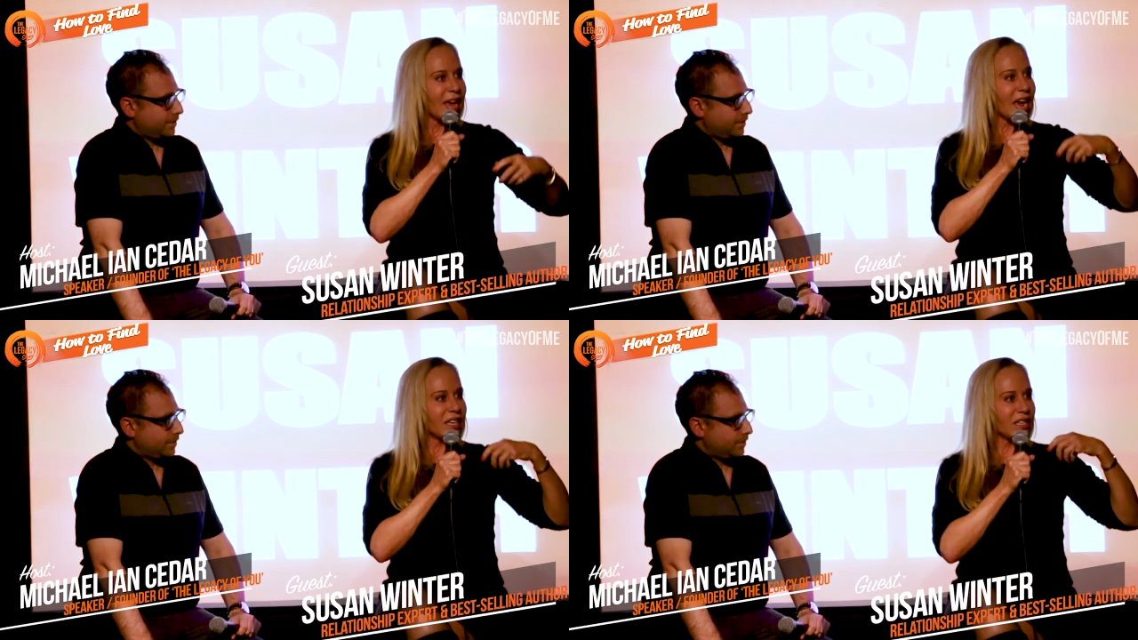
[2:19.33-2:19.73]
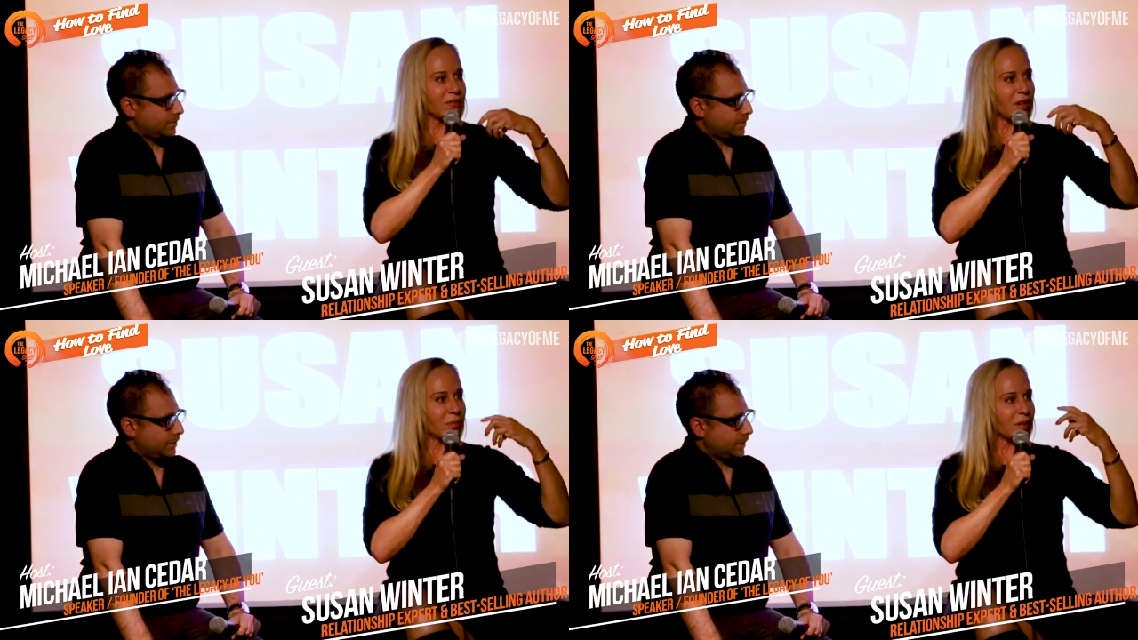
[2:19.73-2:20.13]
Speaker 1: and
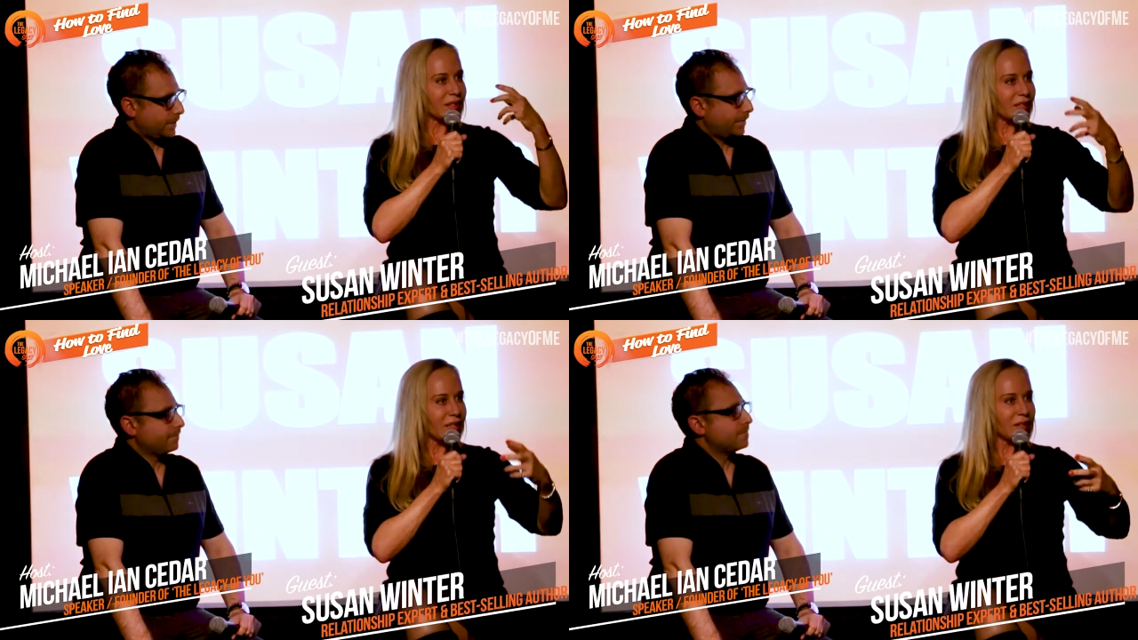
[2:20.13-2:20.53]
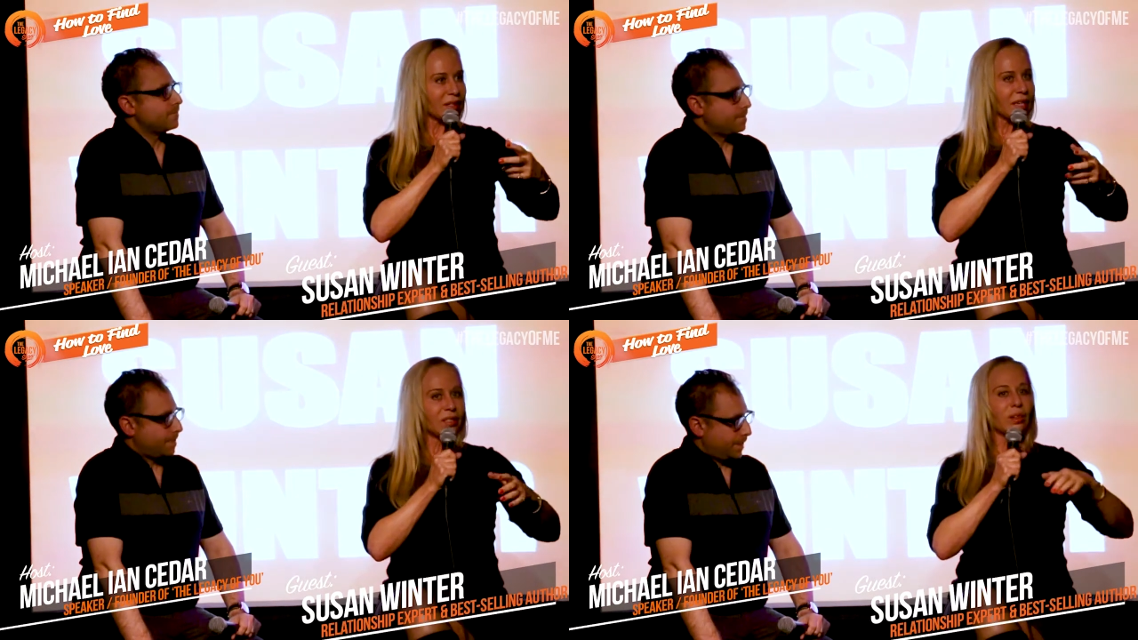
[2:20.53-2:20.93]
develop the skill
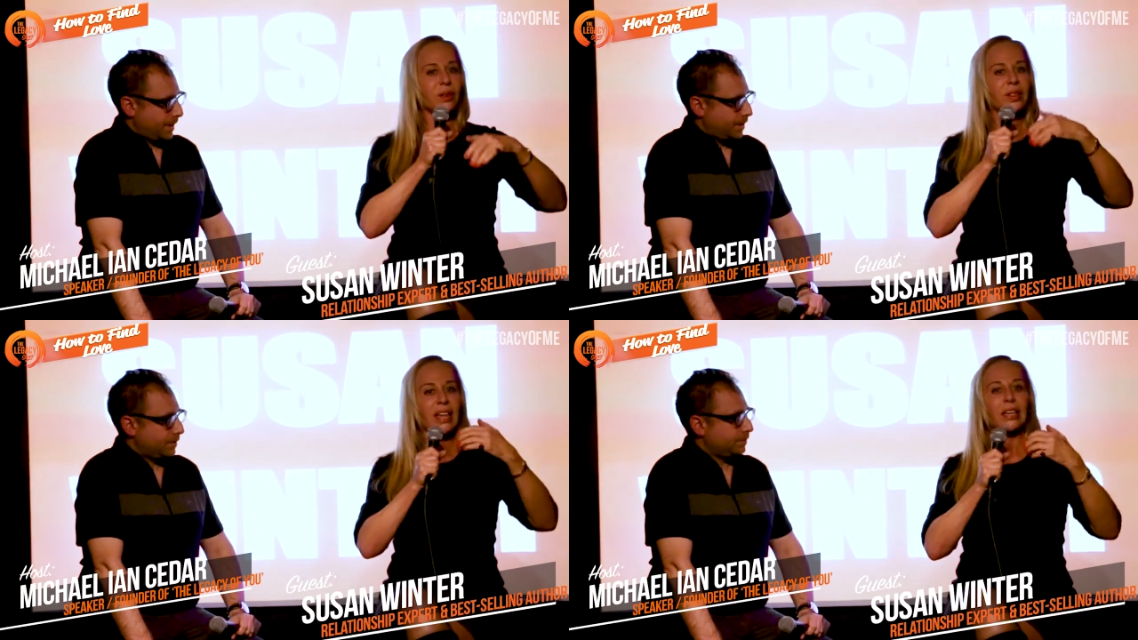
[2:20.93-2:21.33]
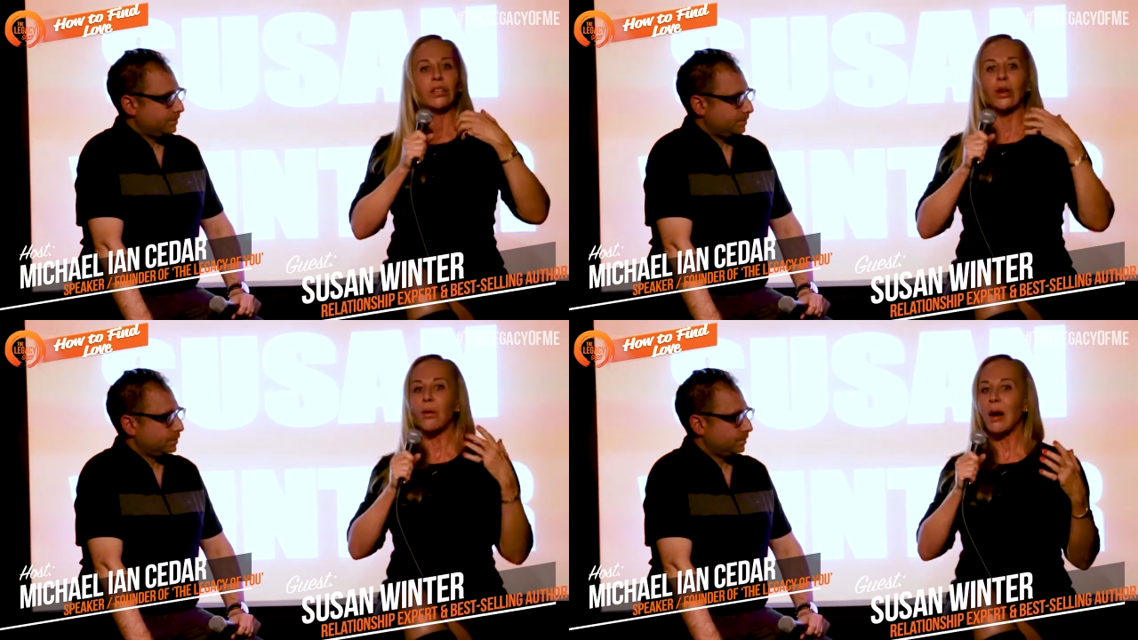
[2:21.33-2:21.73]
set so that they can
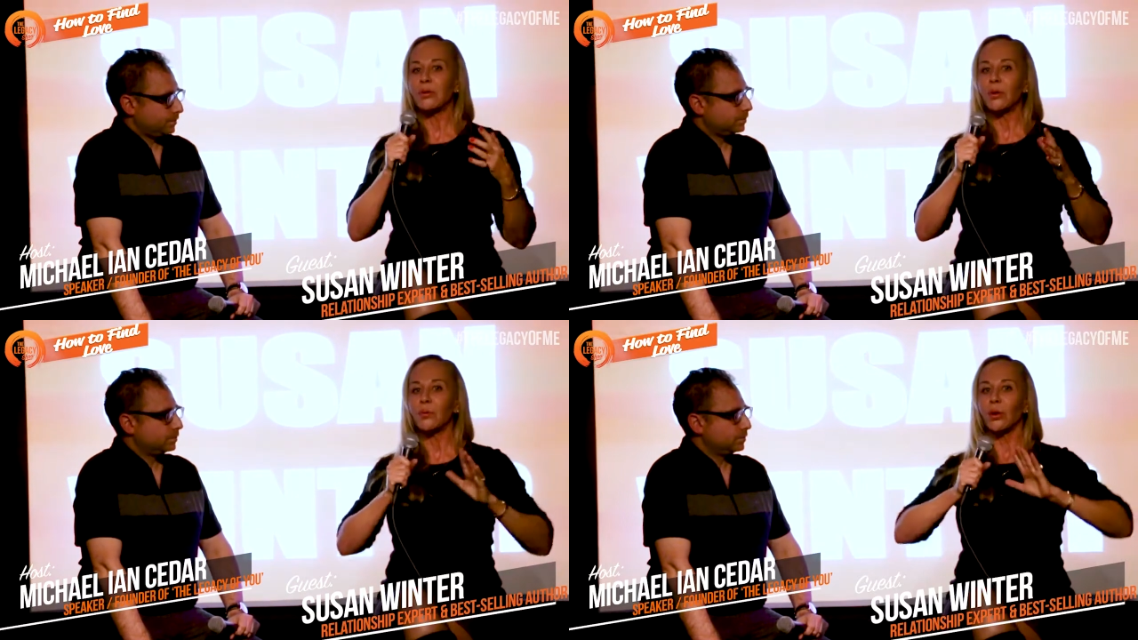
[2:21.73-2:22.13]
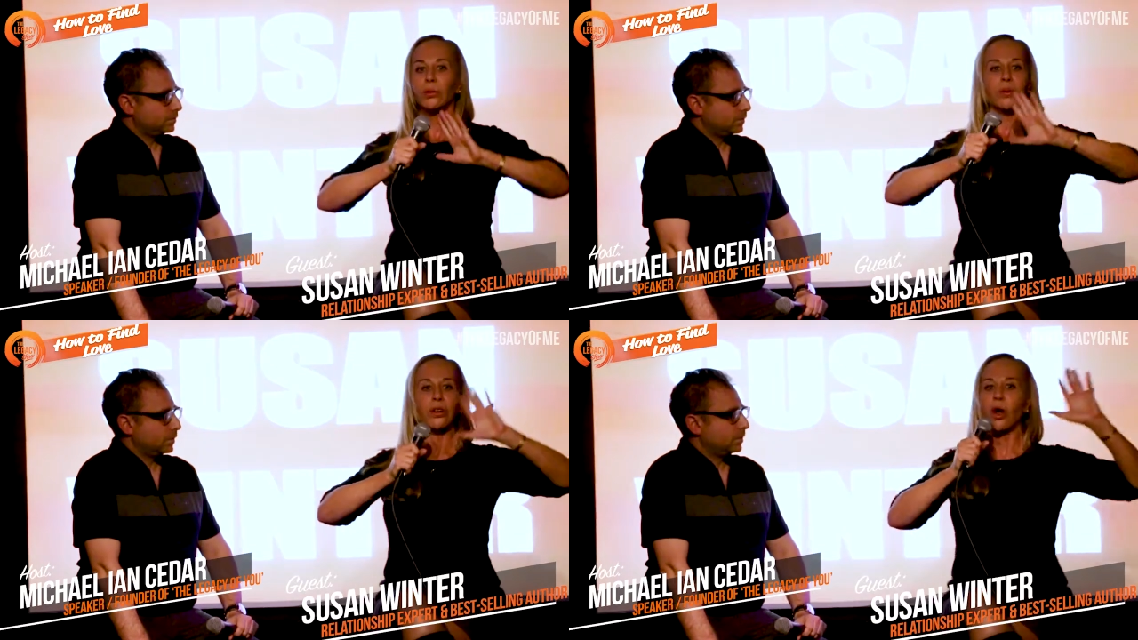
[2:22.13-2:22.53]
go out in the world
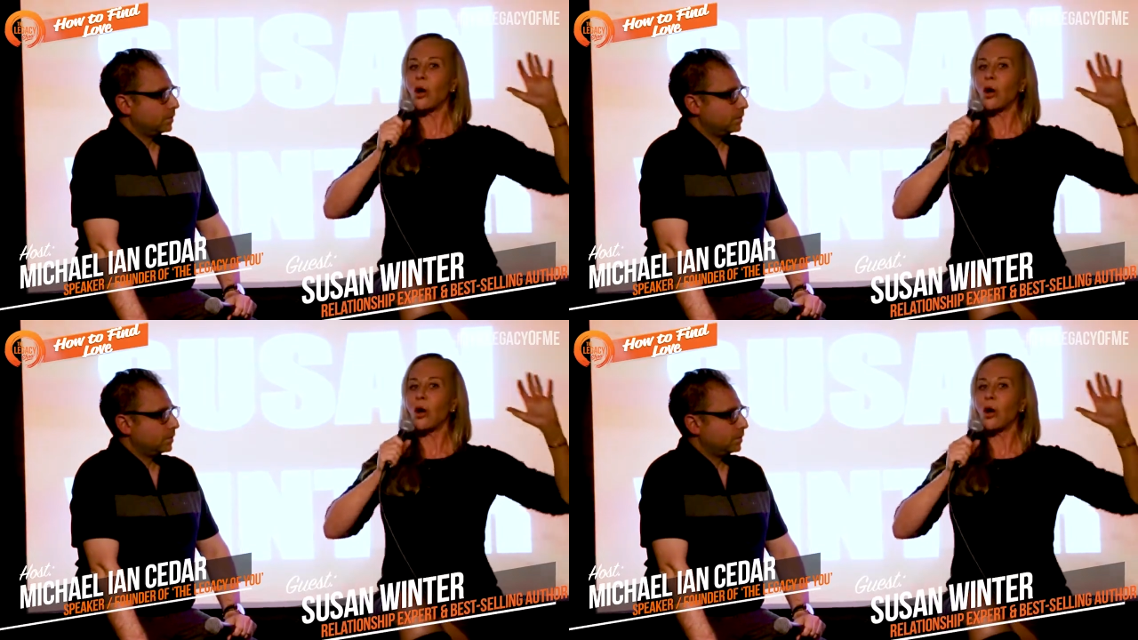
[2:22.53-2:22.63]
with an